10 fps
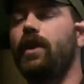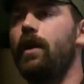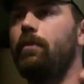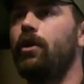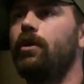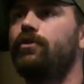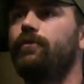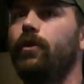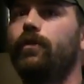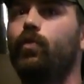gay marriage
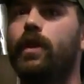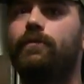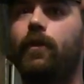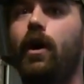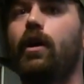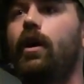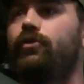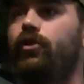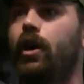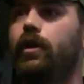first we fought
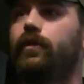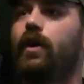off shell and